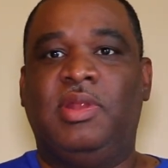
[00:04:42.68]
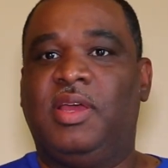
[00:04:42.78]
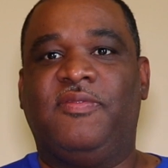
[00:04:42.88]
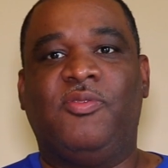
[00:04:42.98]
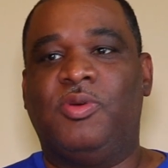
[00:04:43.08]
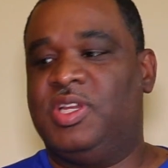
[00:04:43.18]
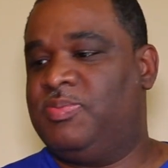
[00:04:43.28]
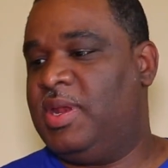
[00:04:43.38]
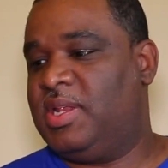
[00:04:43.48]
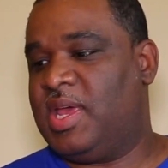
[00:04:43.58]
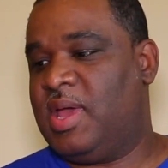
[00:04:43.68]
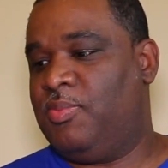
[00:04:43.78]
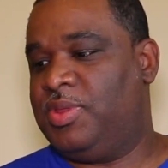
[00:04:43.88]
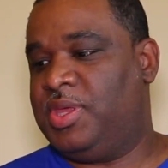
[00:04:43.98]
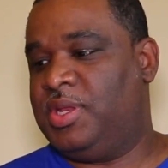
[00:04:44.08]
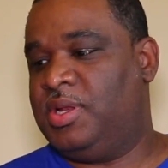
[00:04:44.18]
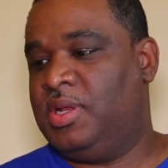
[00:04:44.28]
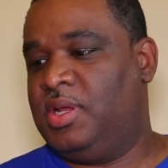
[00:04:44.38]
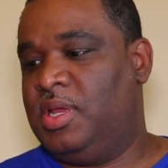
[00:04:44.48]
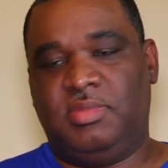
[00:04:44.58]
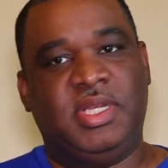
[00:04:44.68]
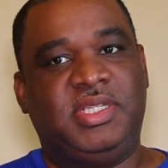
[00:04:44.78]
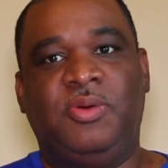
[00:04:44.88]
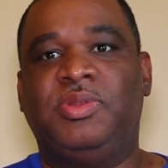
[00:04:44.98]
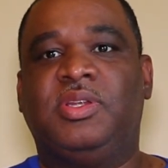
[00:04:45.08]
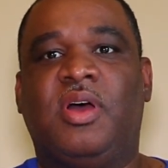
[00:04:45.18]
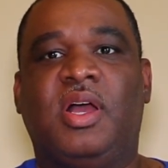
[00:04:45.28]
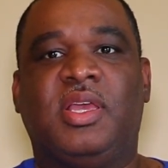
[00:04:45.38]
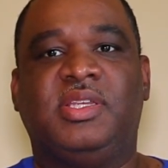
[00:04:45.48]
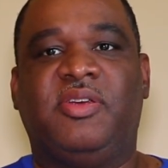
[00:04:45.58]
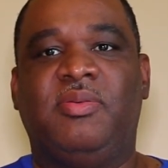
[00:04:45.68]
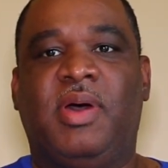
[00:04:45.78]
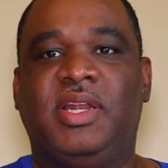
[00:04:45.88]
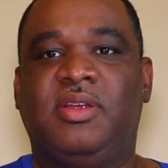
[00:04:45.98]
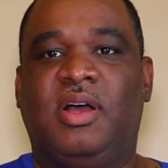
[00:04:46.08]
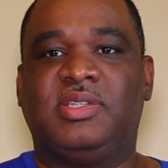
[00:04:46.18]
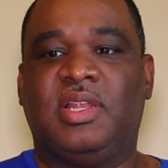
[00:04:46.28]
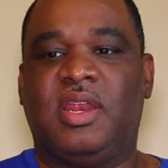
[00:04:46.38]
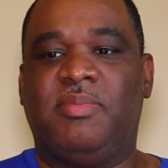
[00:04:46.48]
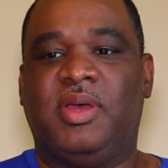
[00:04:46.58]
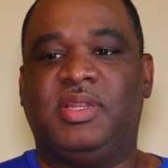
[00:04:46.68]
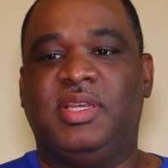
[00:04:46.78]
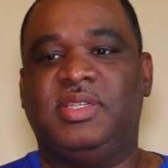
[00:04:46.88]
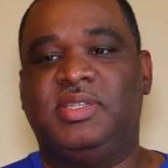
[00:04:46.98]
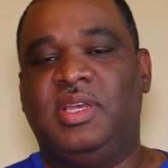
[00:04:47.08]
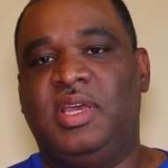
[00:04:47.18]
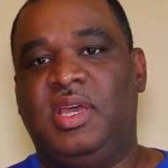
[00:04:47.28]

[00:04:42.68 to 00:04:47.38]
Looking forward to spending time with it. Let's see what the talk is. Everybody talks a lot about this.